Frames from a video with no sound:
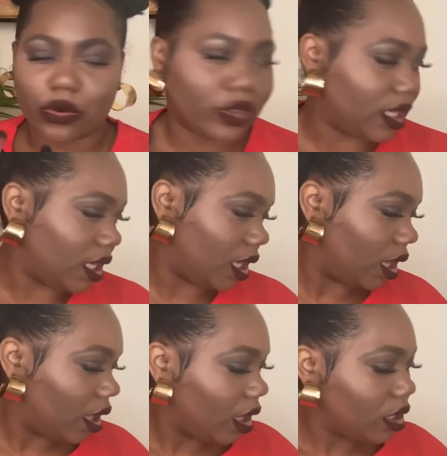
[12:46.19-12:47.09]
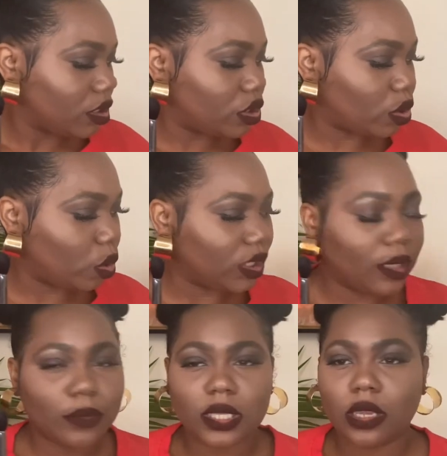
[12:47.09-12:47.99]
the
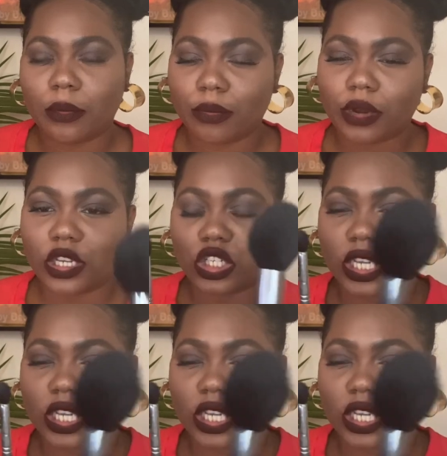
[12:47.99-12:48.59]
tulip brush.